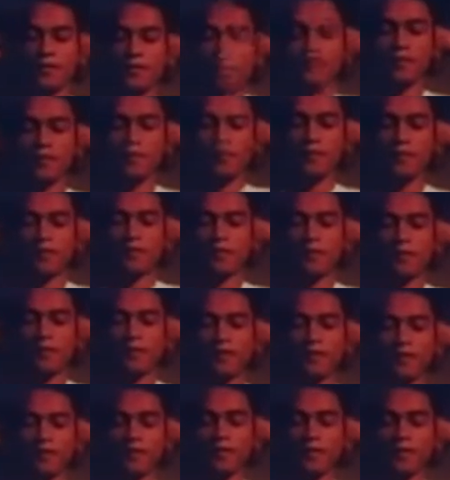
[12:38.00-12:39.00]
and
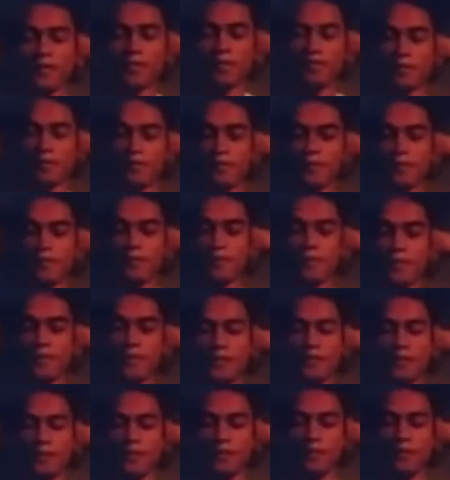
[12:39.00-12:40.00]
where we're going
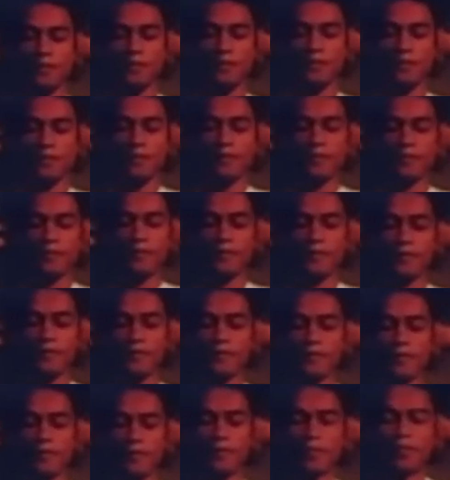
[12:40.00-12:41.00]
and have we gone
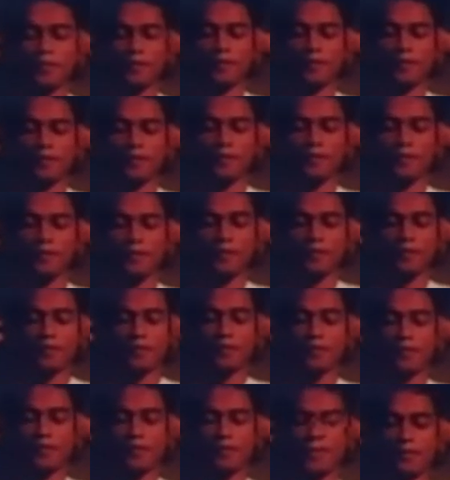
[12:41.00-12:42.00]
far enough.
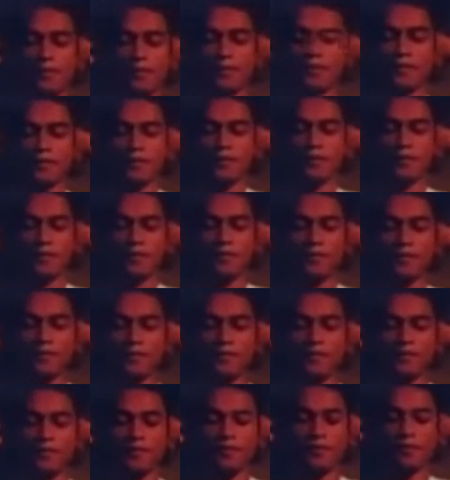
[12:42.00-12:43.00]
And can we be
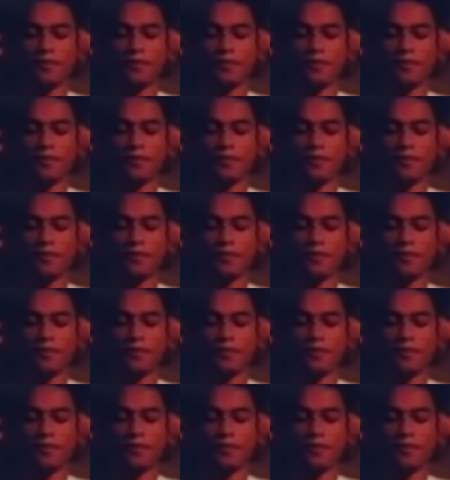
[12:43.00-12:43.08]
heard?